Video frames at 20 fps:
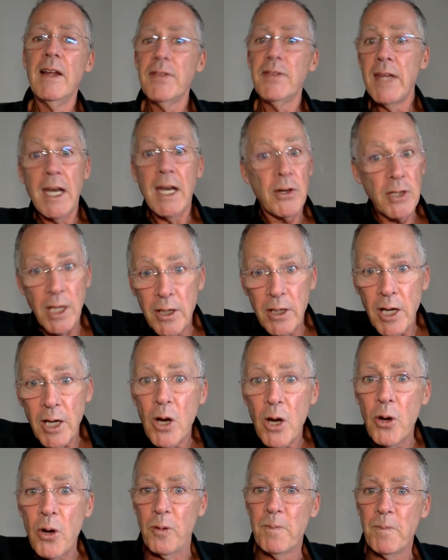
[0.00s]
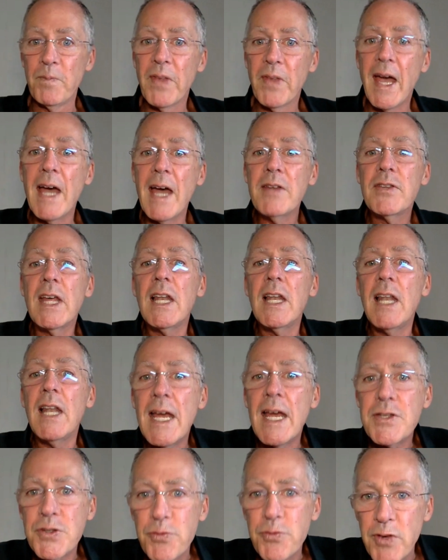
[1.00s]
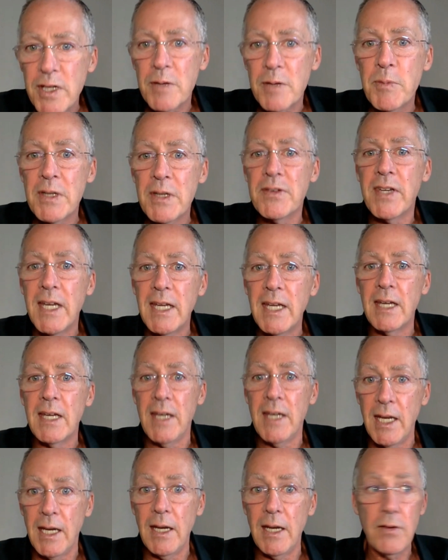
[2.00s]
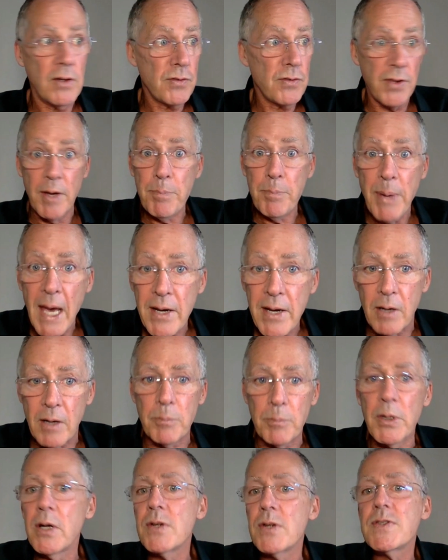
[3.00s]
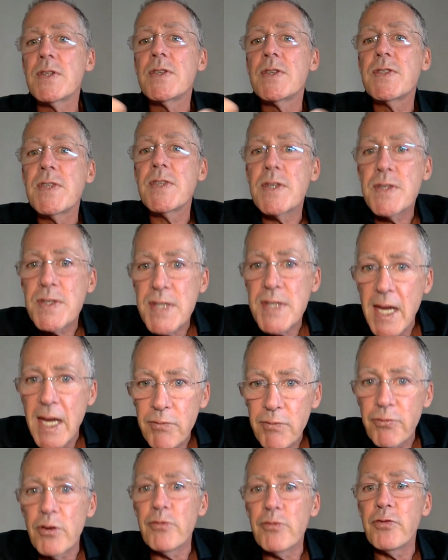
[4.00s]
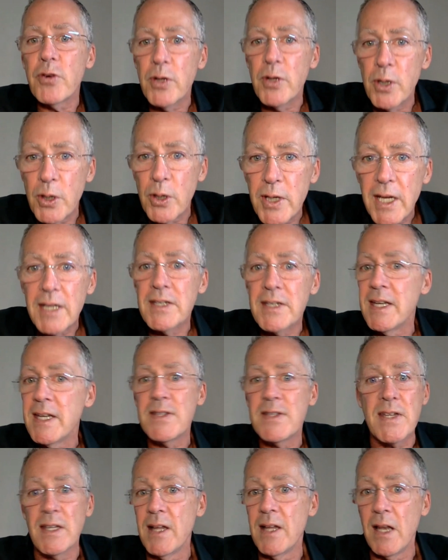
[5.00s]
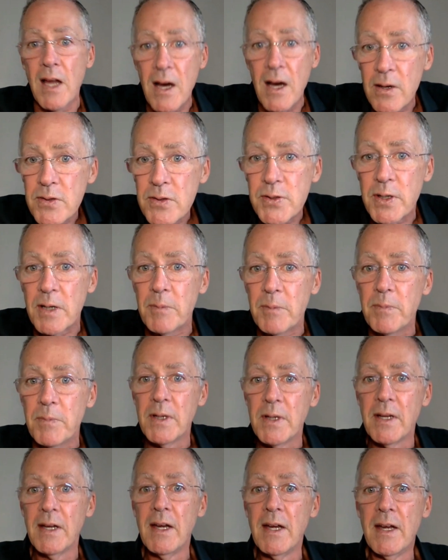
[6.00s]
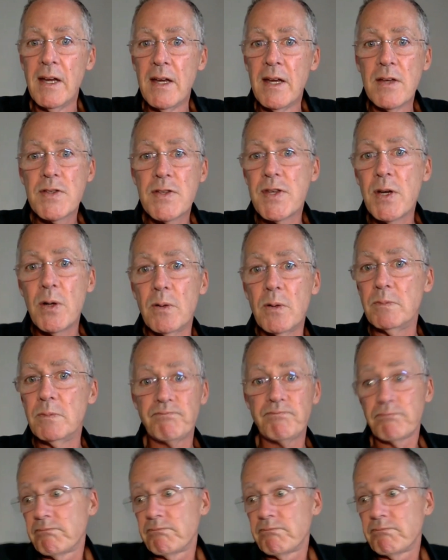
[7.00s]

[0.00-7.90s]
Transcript: There you go. And the less vitamin D you need, the better, because it's the safer for your kidneys in the long term. So